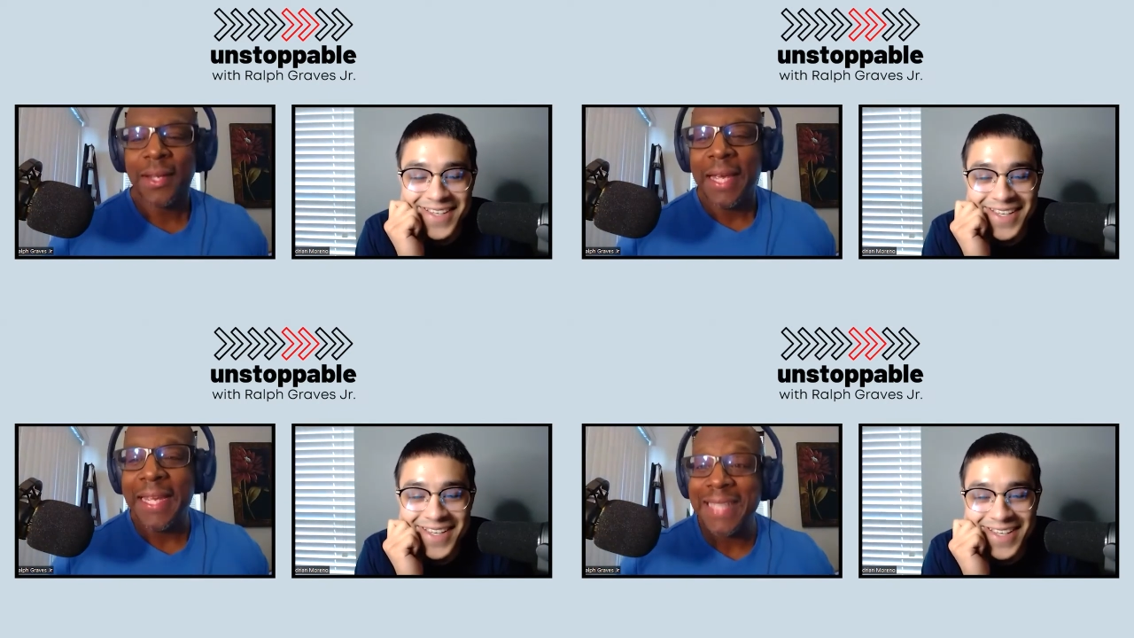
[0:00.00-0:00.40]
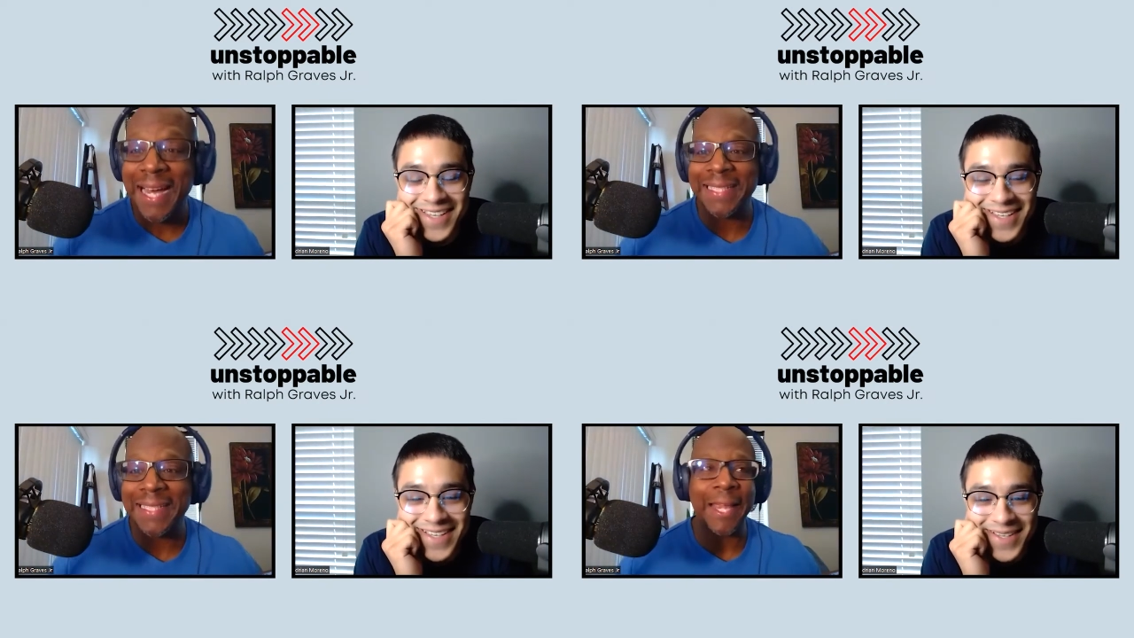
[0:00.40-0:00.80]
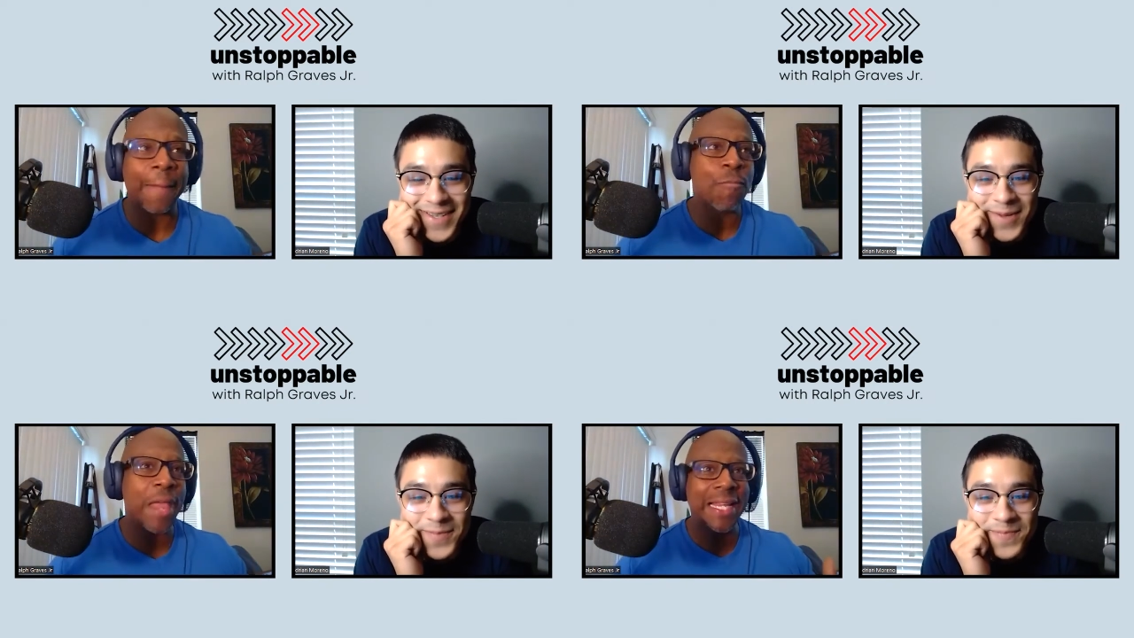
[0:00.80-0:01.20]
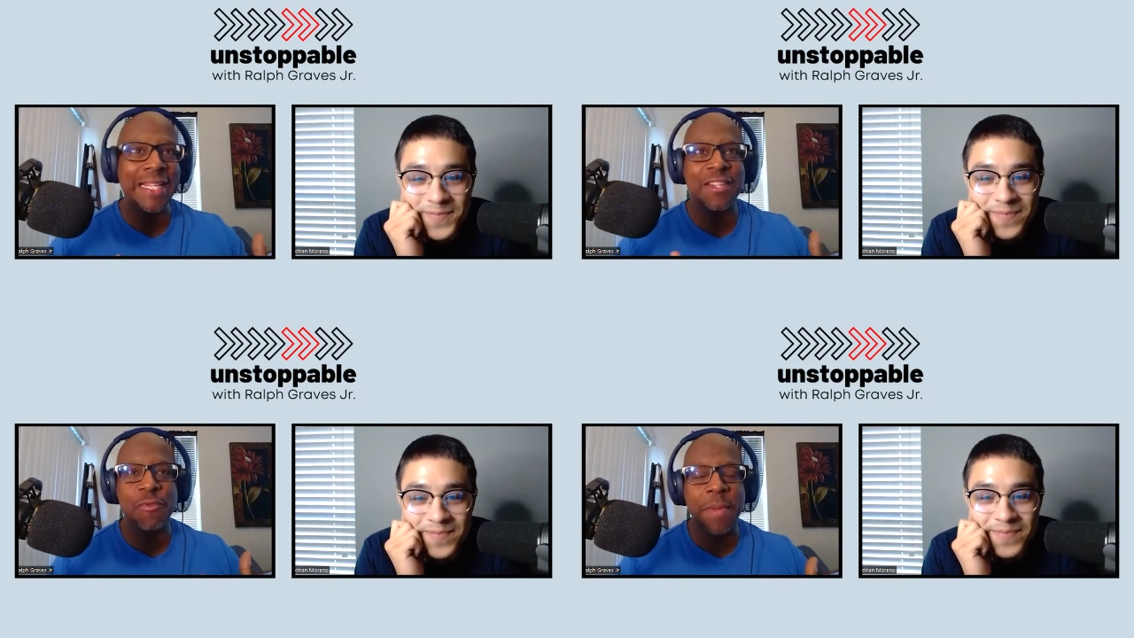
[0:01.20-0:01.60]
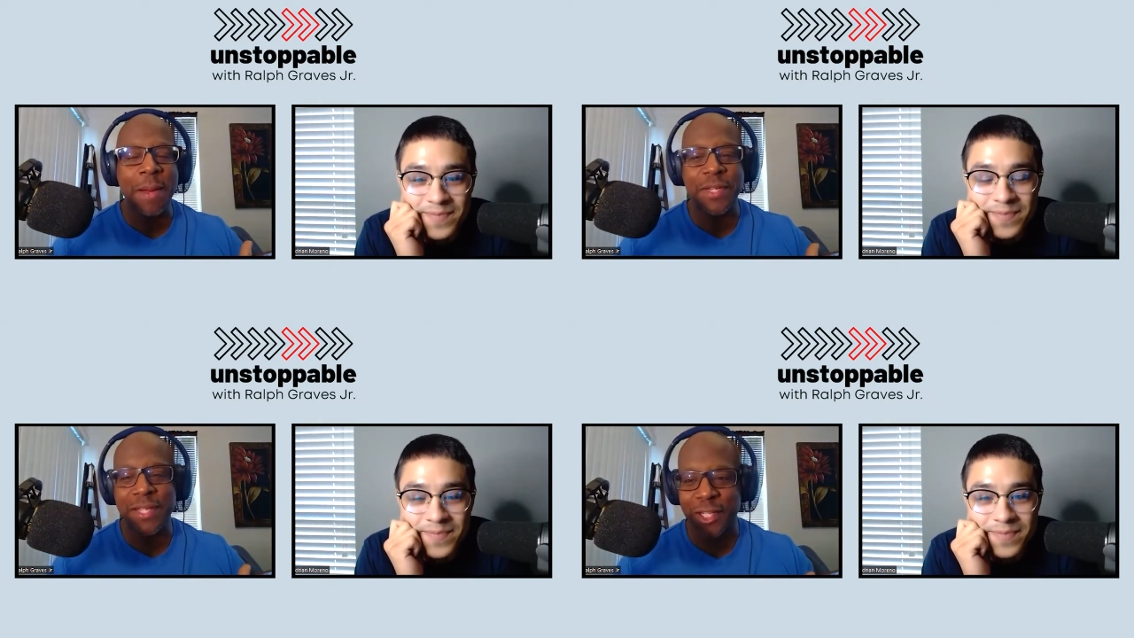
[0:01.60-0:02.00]
Speaker 1: He's hunting and he's, he
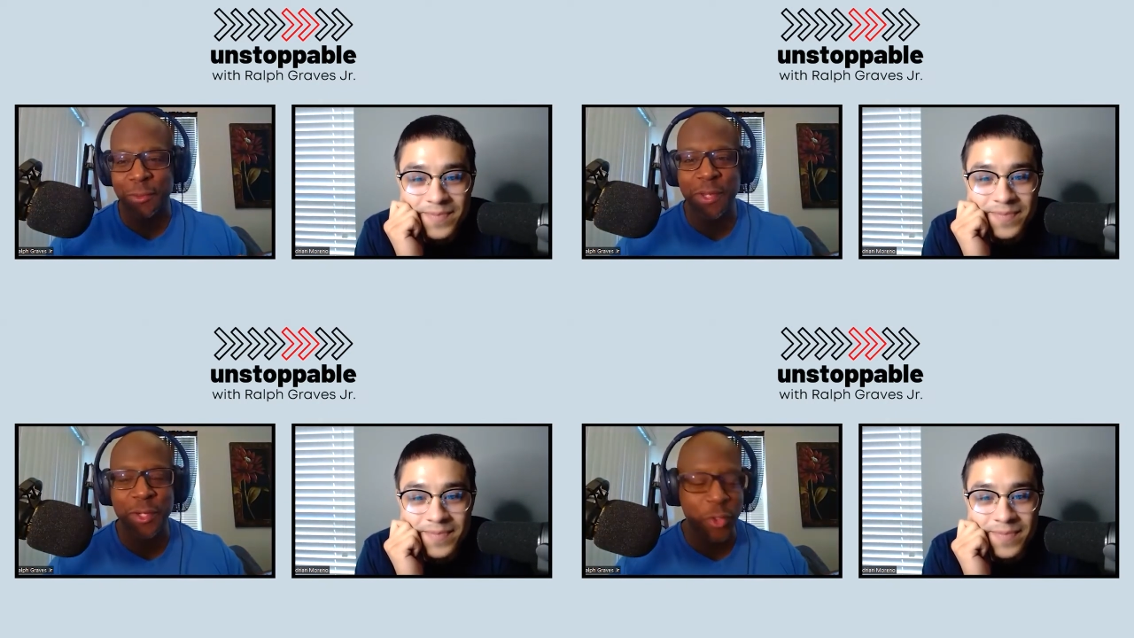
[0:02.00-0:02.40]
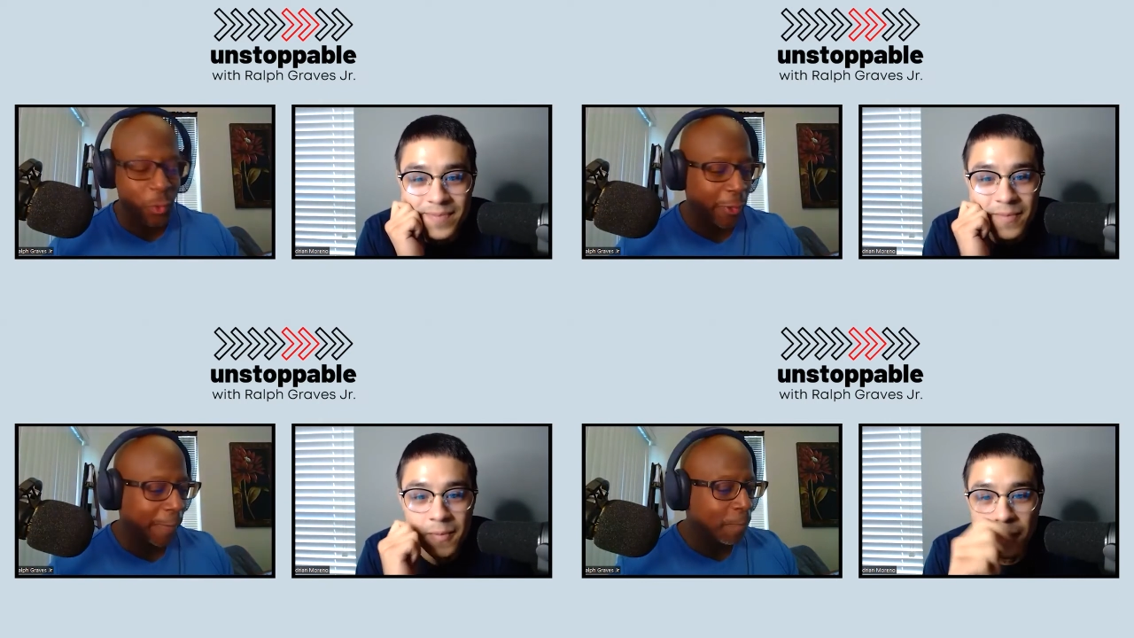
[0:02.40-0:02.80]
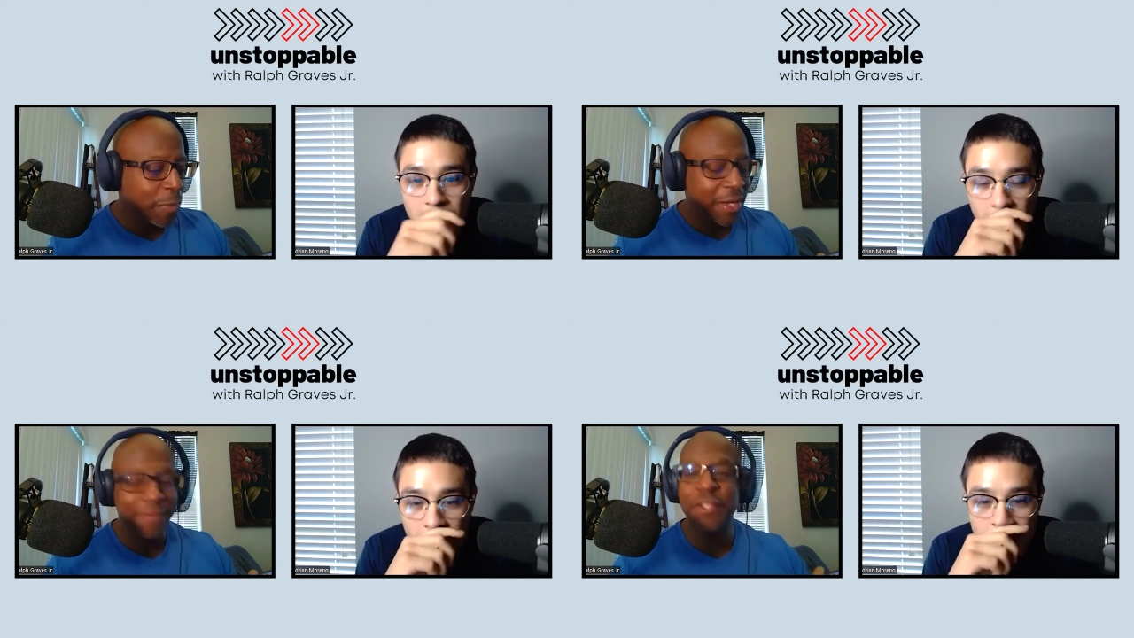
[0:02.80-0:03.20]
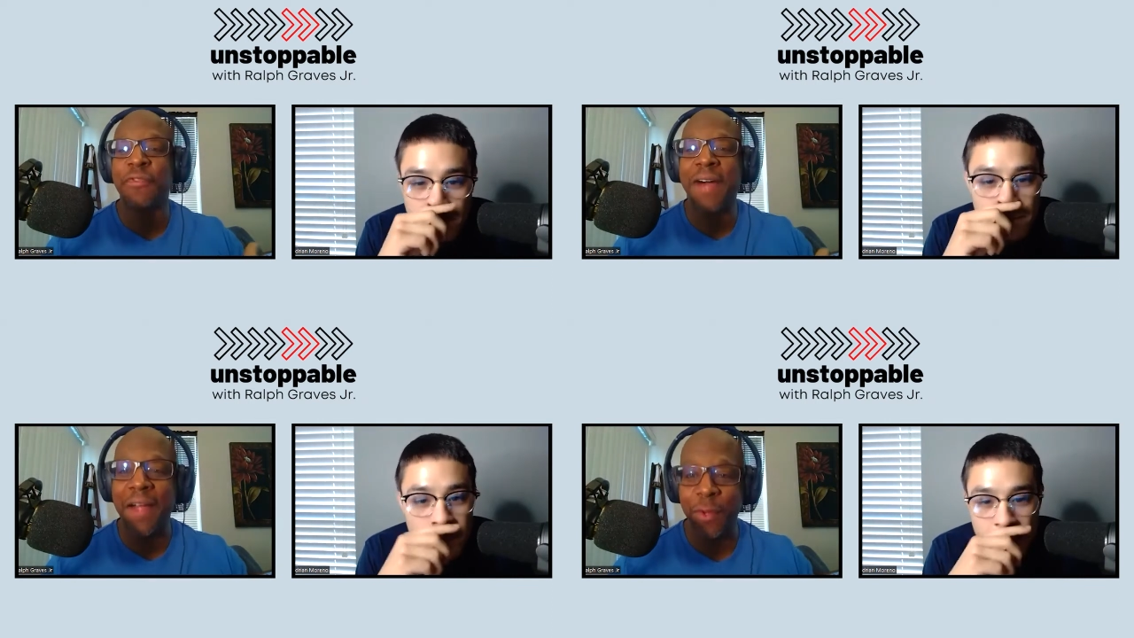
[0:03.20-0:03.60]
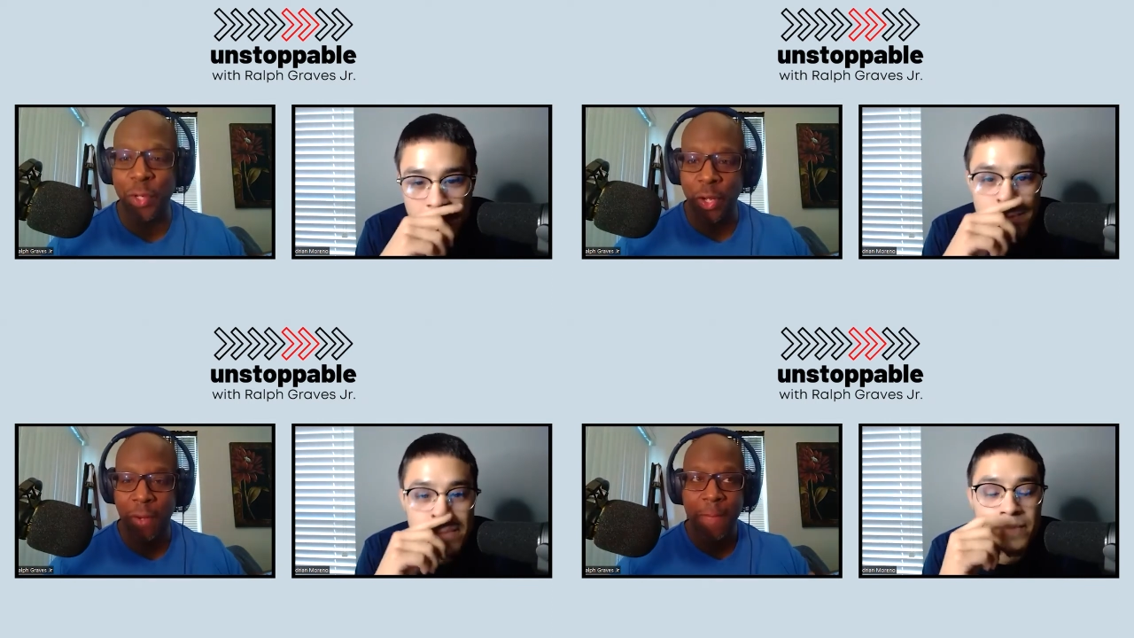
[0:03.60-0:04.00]
remembers, tells me the story of his father in
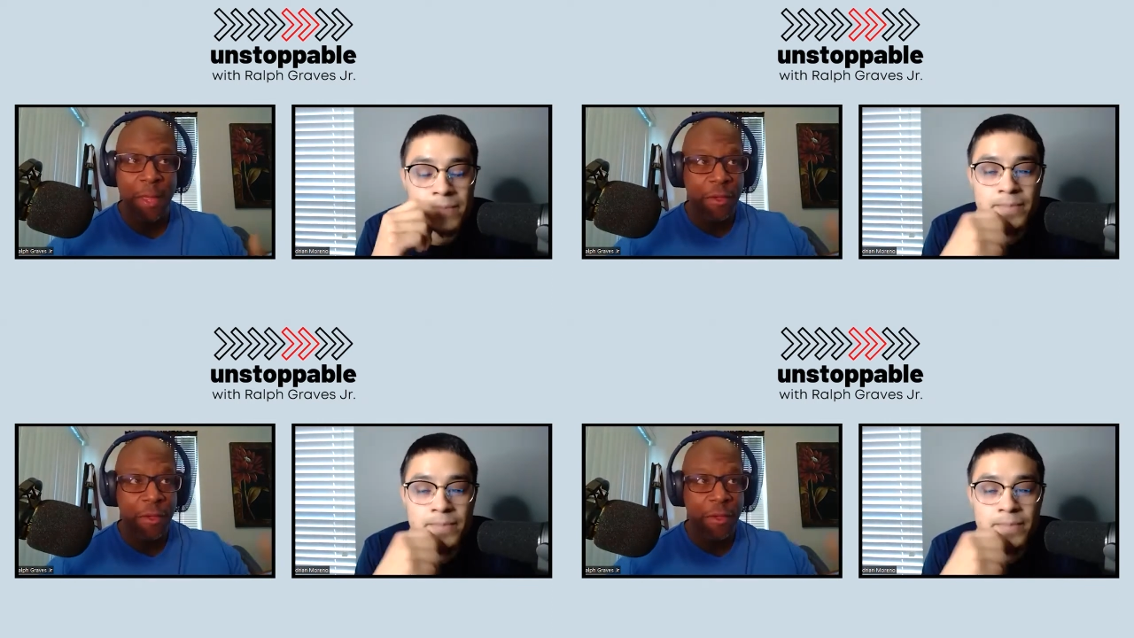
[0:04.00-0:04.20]
law.